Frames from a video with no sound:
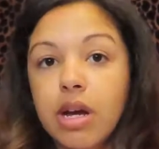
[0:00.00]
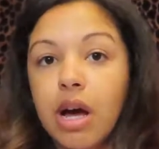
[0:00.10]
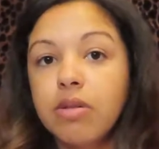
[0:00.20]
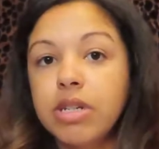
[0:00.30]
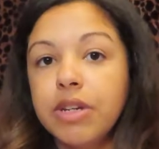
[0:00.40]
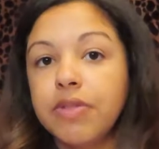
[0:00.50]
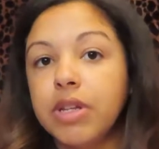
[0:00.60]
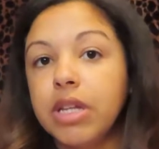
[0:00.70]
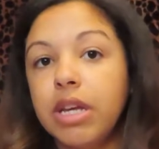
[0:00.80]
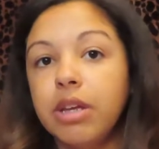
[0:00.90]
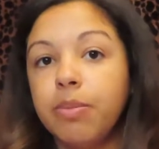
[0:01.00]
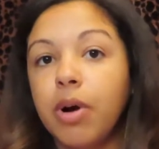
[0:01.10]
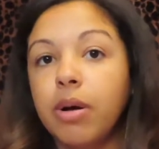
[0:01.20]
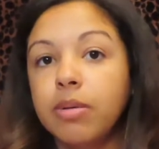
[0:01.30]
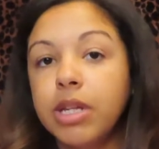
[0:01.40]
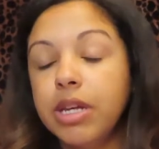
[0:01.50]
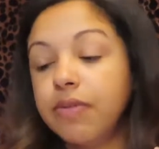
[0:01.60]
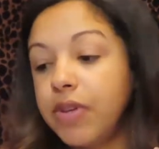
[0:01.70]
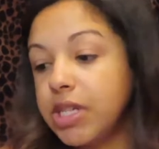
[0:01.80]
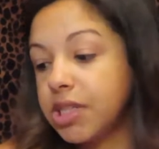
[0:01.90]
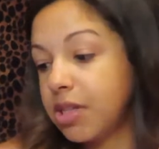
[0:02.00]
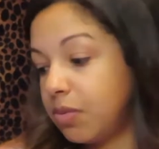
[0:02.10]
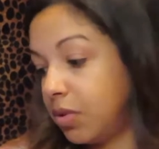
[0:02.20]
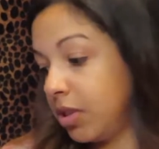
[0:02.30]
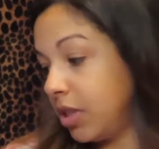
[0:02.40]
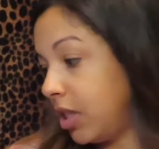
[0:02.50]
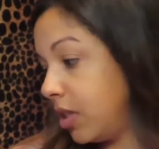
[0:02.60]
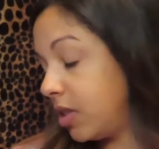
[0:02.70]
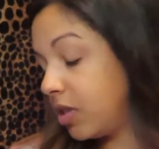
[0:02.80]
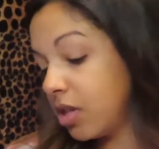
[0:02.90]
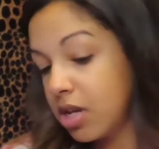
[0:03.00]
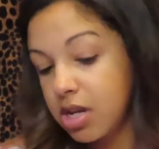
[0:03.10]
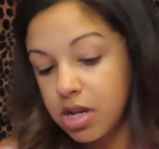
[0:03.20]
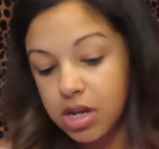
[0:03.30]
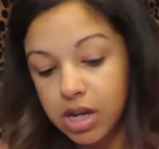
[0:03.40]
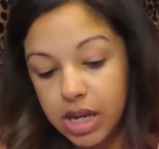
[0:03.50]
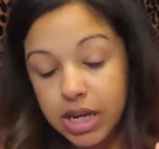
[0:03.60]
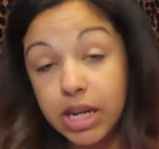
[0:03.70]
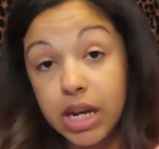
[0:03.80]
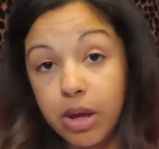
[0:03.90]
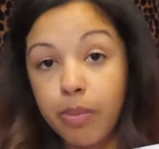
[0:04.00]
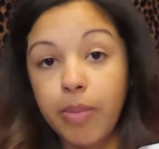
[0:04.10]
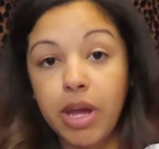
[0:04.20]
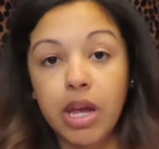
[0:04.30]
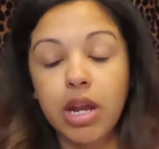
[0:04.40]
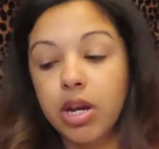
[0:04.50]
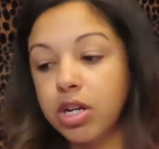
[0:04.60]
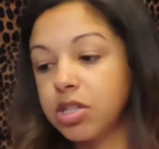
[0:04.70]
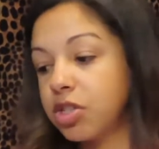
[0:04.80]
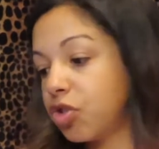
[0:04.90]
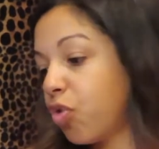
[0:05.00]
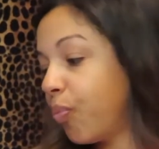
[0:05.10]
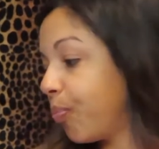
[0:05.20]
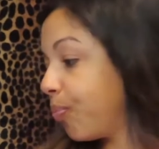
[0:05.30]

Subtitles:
I would definitely probably invest in one of these. It did help me in nursing school.